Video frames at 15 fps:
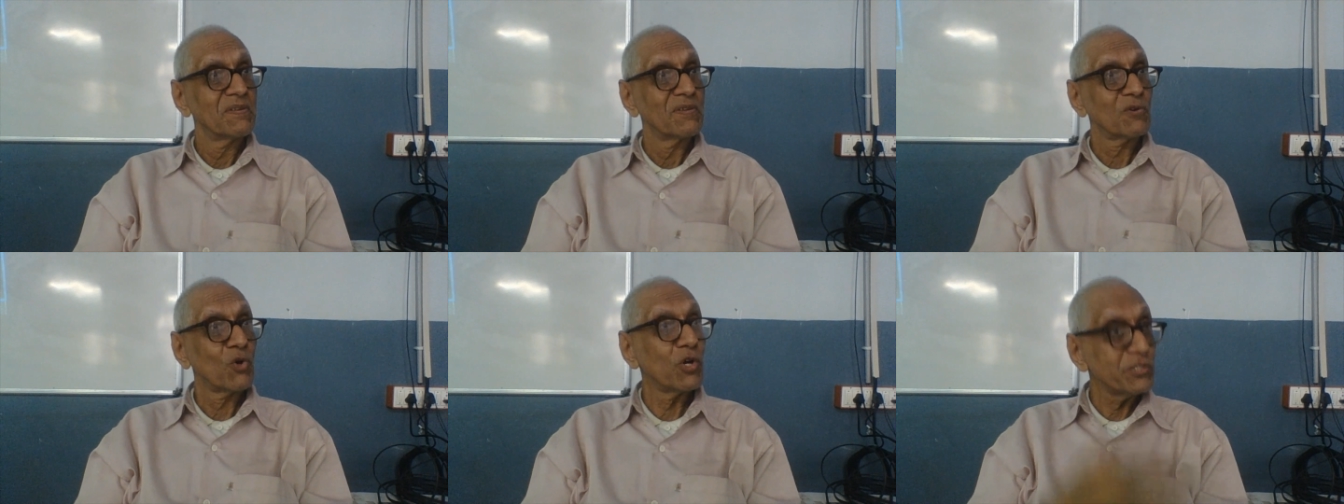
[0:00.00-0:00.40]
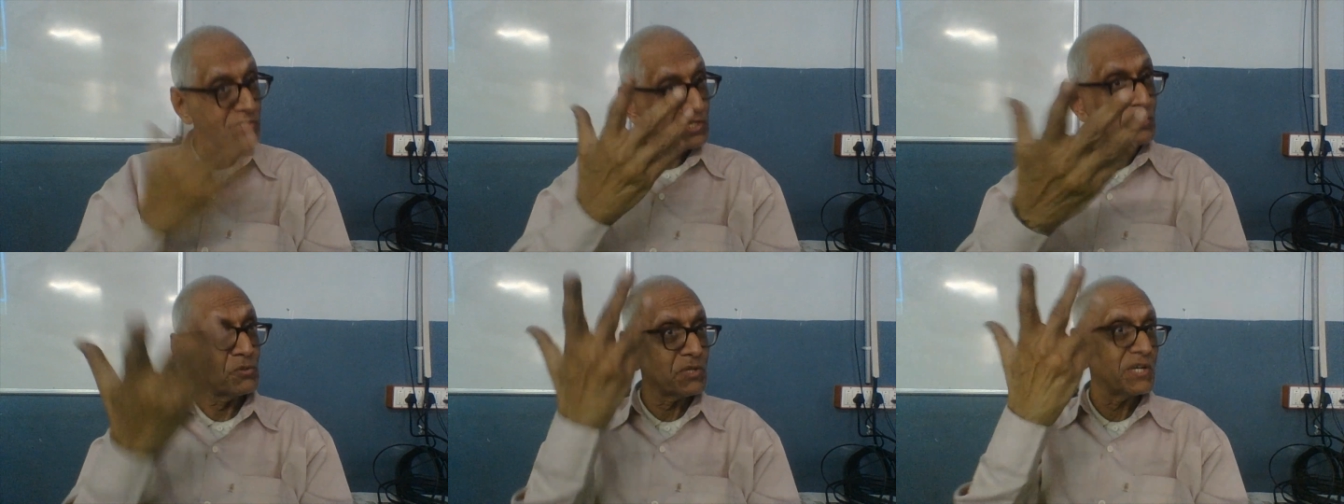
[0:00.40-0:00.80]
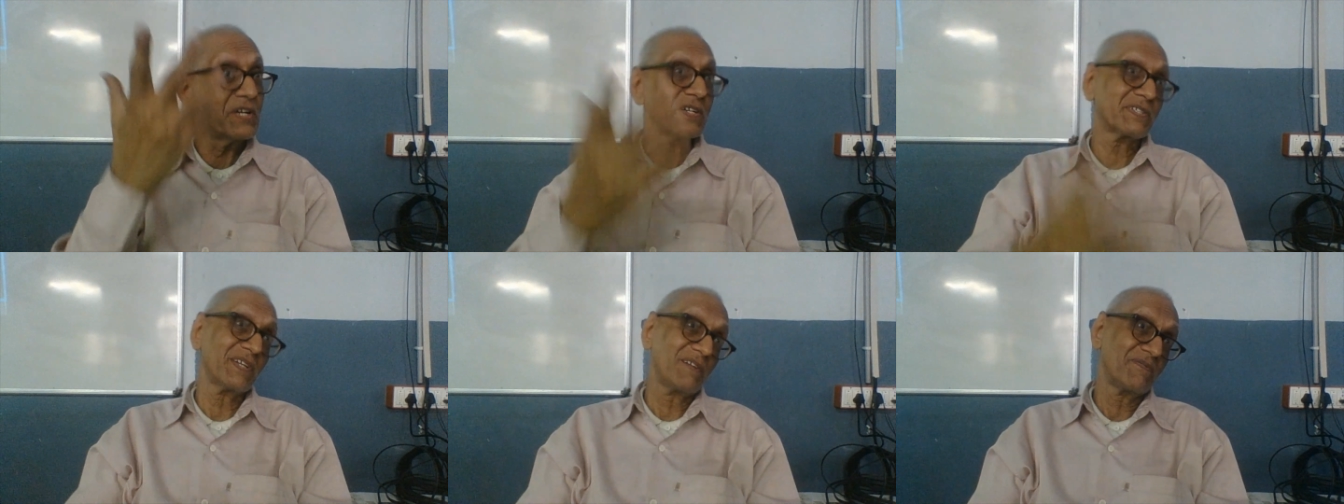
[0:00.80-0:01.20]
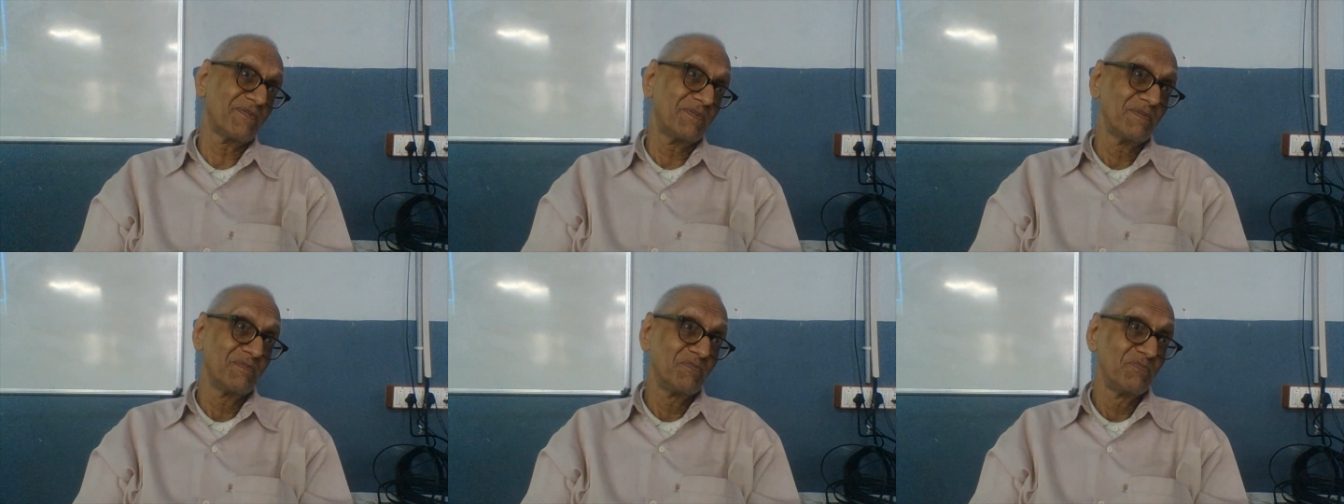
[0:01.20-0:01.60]
Constitution itself,
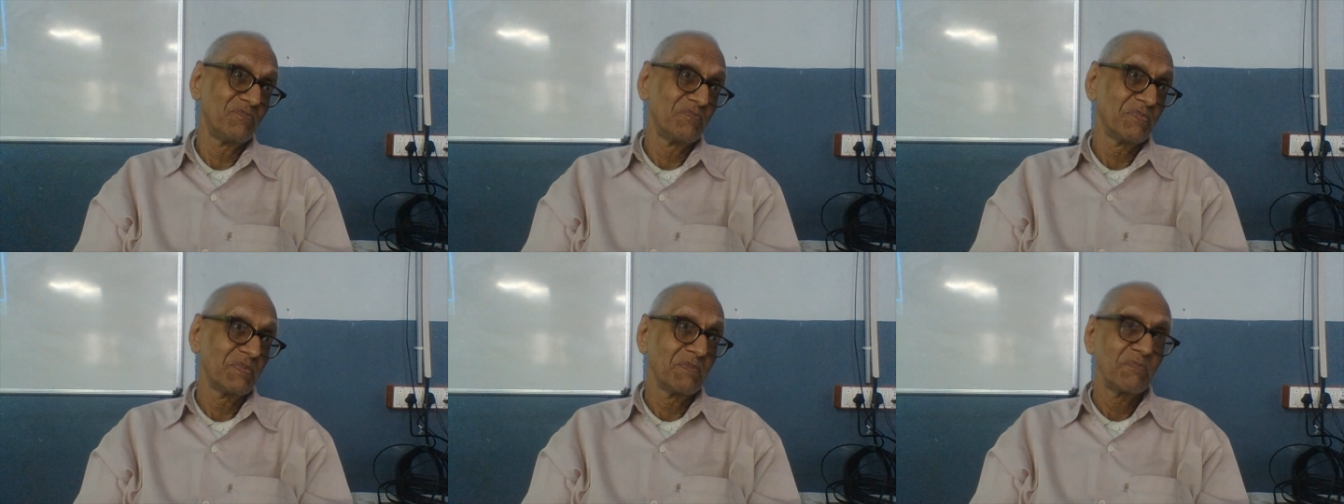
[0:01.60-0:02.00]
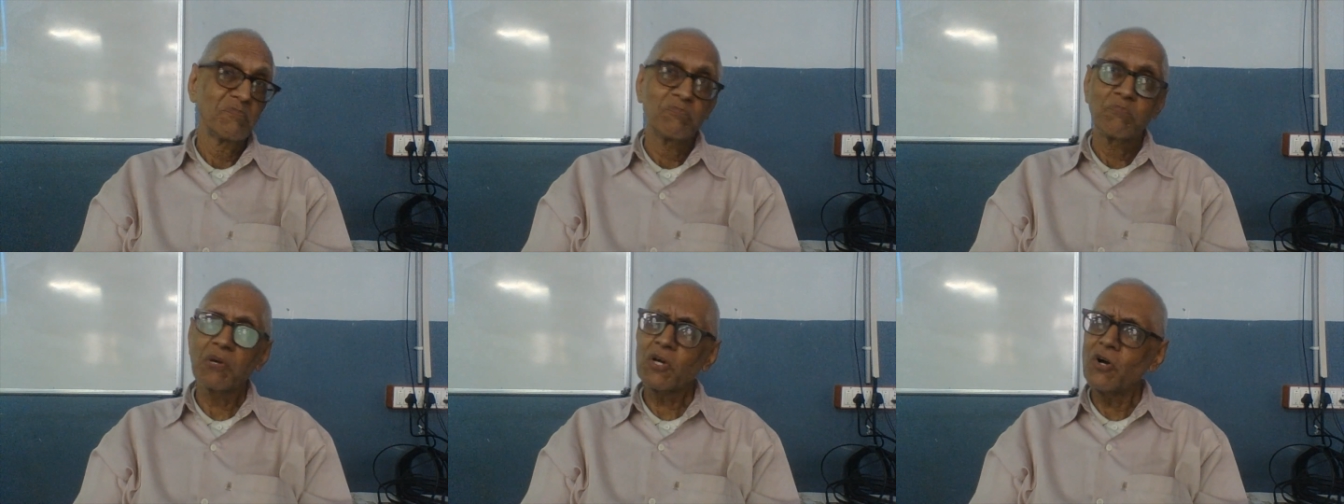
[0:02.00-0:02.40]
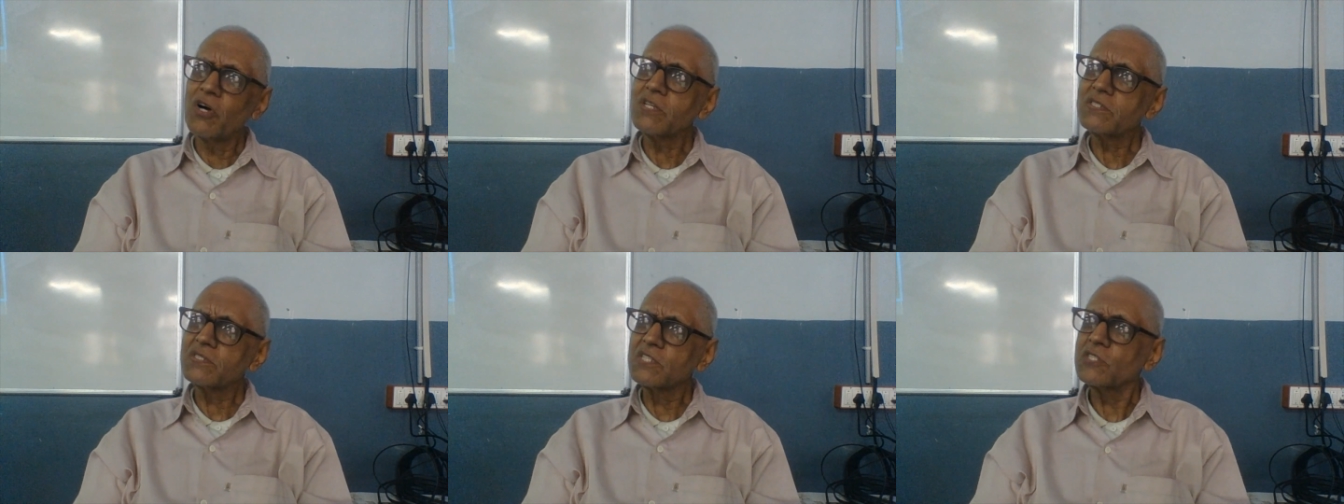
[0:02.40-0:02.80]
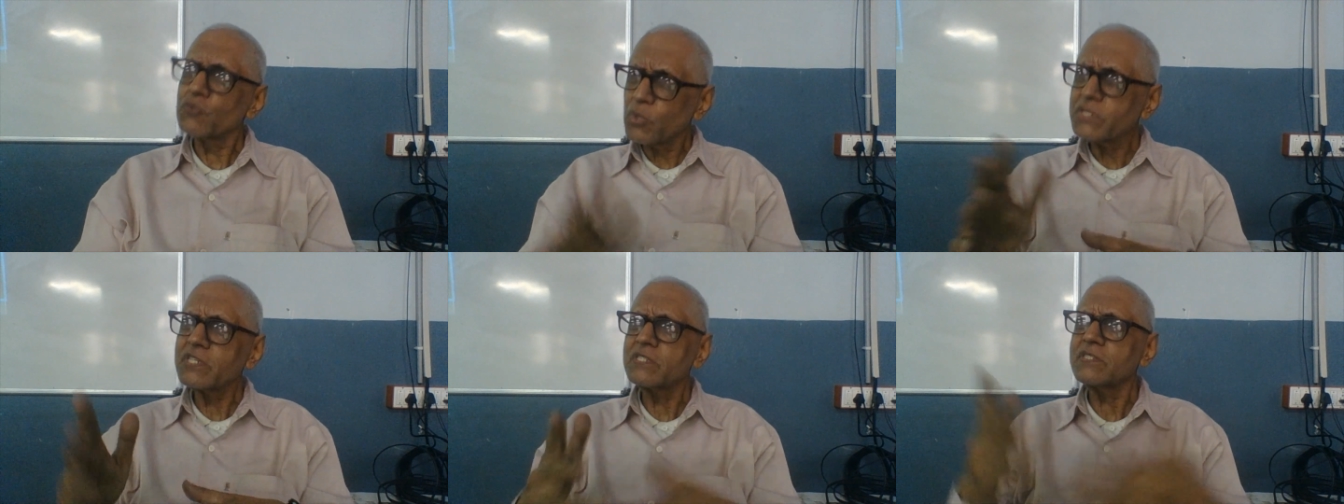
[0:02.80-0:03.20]
because
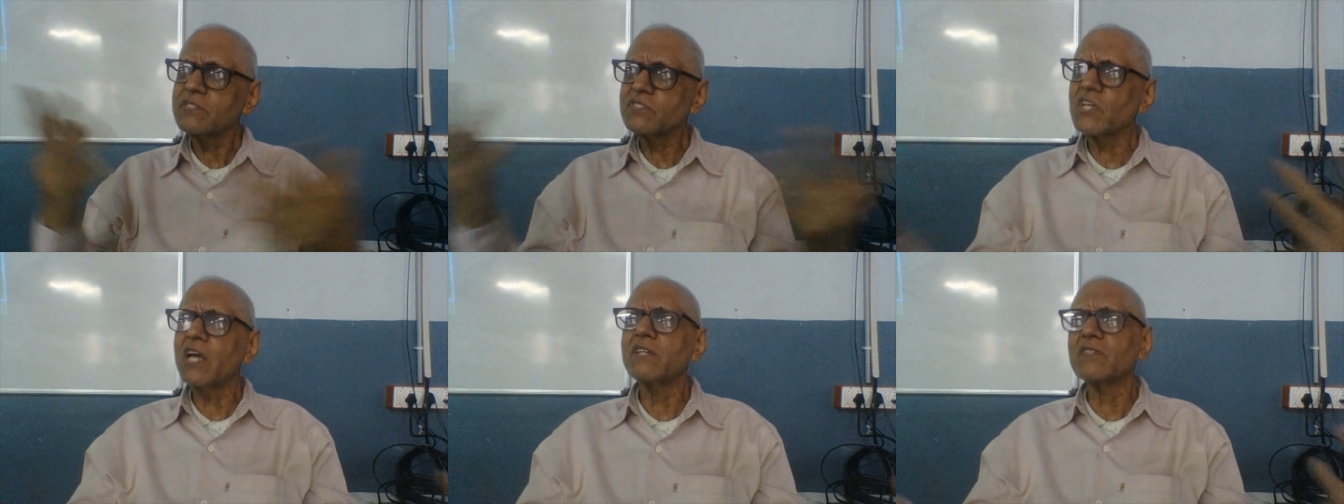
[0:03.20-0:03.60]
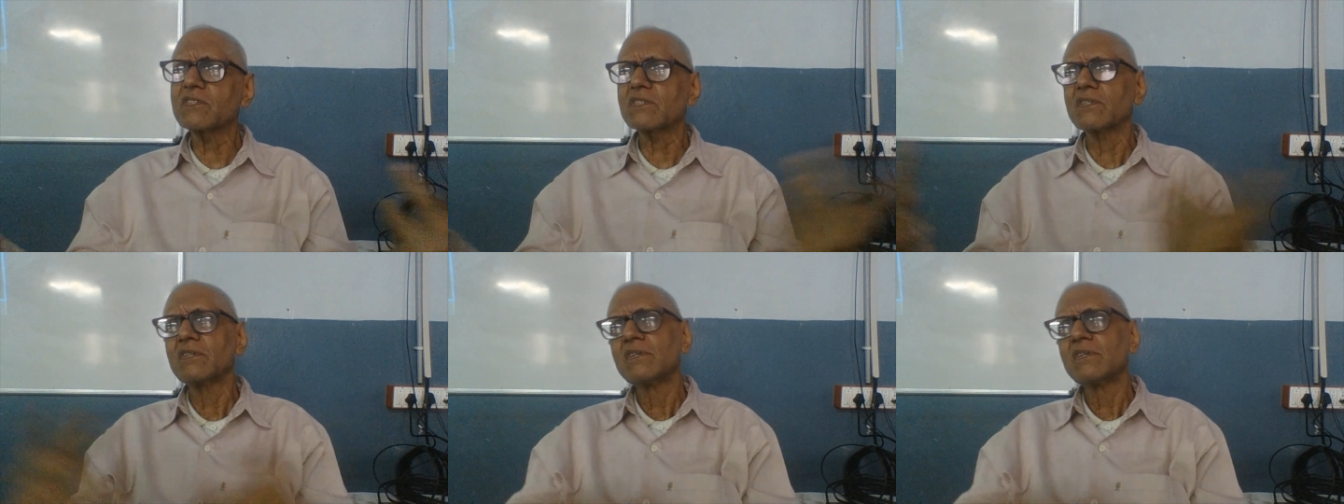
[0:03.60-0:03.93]
situations change,